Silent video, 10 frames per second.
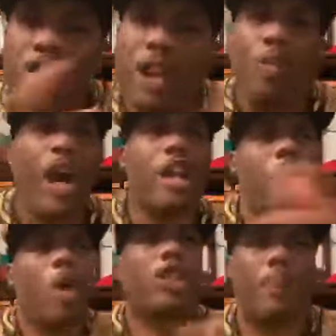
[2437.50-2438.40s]
one of the
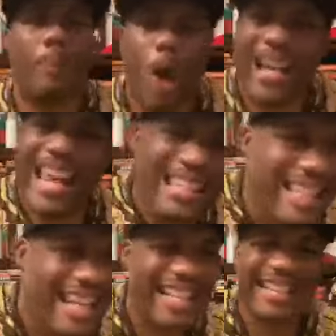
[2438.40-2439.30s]
most important
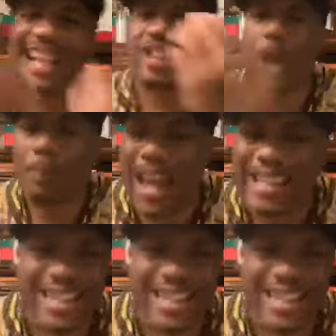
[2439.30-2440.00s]
incidents that took place